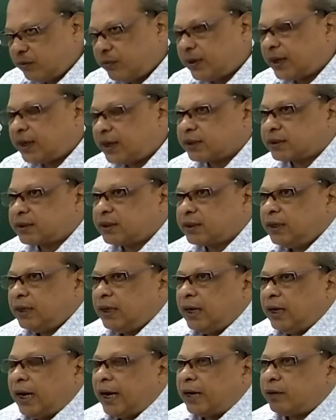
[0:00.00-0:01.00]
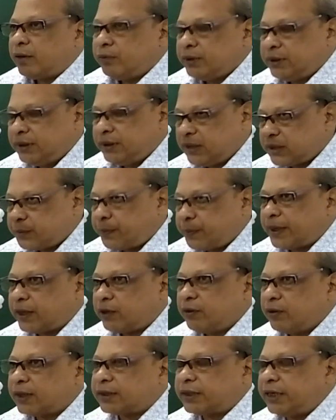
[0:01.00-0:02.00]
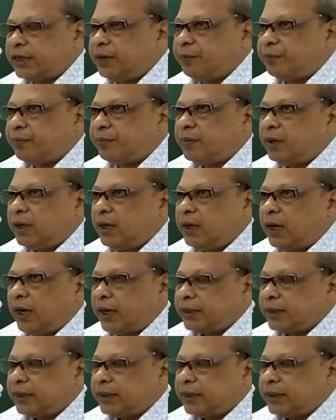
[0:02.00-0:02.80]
words and with this particular theme,